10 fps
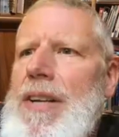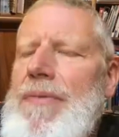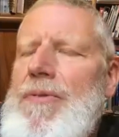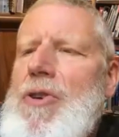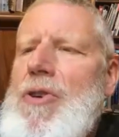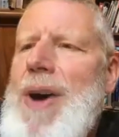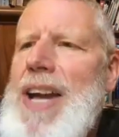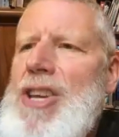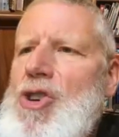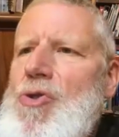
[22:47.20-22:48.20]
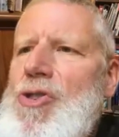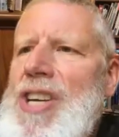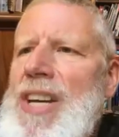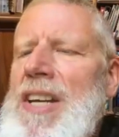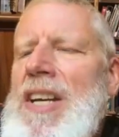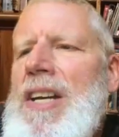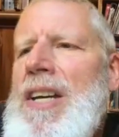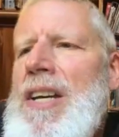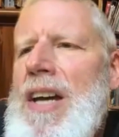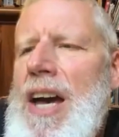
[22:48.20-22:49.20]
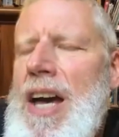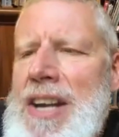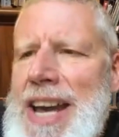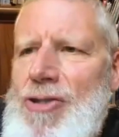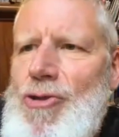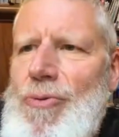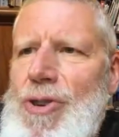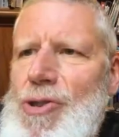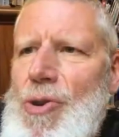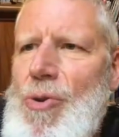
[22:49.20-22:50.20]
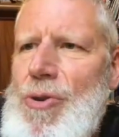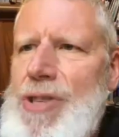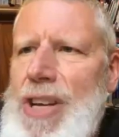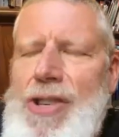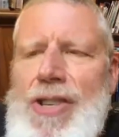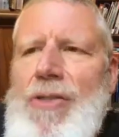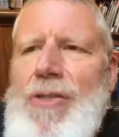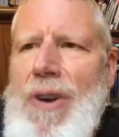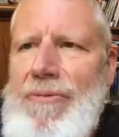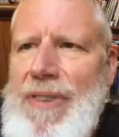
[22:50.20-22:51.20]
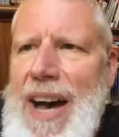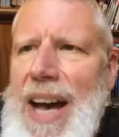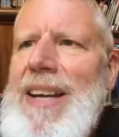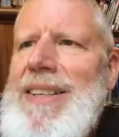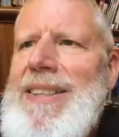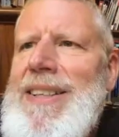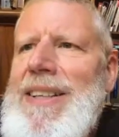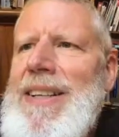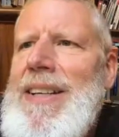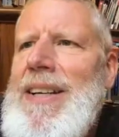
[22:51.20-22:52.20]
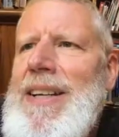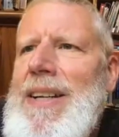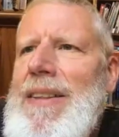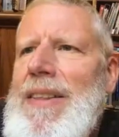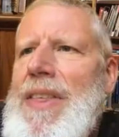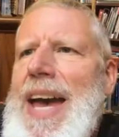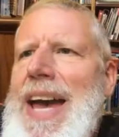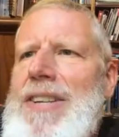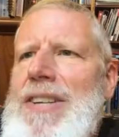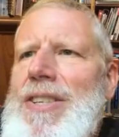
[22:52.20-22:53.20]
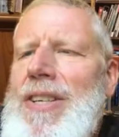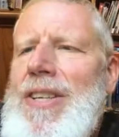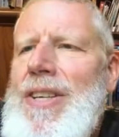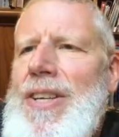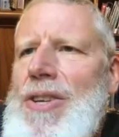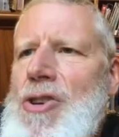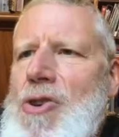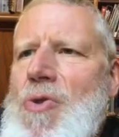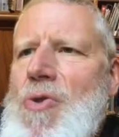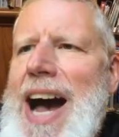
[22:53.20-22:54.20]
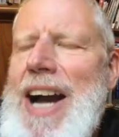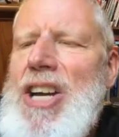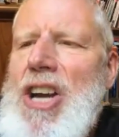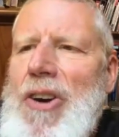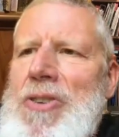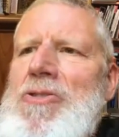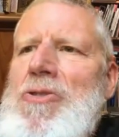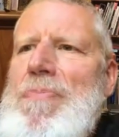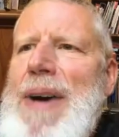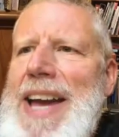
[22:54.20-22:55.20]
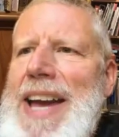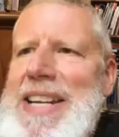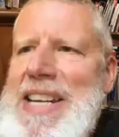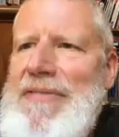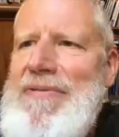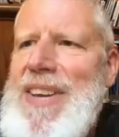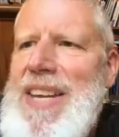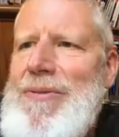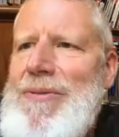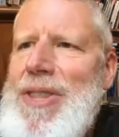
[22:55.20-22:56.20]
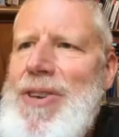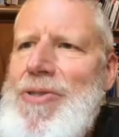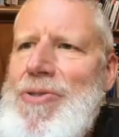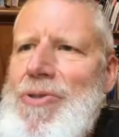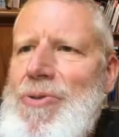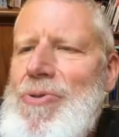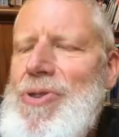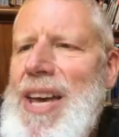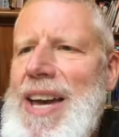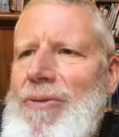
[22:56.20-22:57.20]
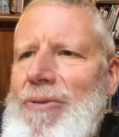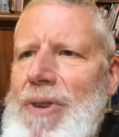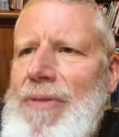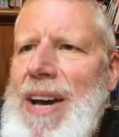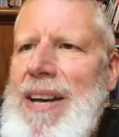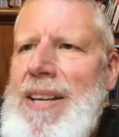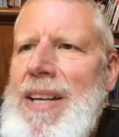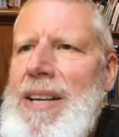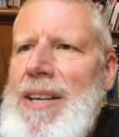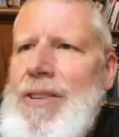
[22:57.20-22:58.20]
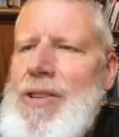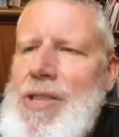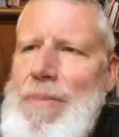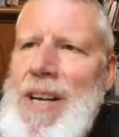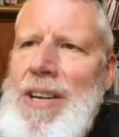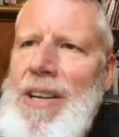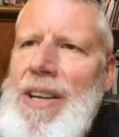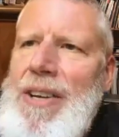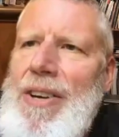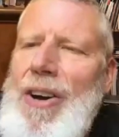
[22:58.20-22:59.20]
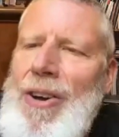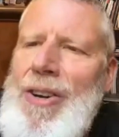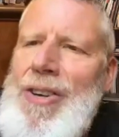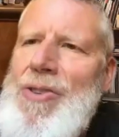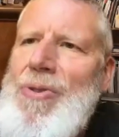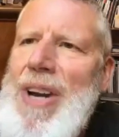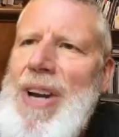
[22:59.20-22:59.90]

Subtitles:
if you are using a natural resource such as a river, that you are going to pay a levy, whether you use that river to sprinkle it on your